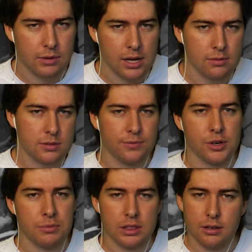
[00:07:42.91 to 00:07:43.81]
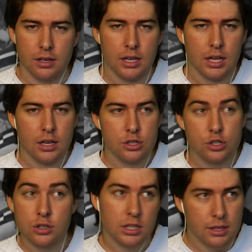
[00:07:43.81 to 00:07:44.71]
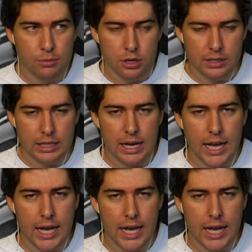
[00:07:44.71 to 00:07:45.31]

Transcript: when he was shooting the movie.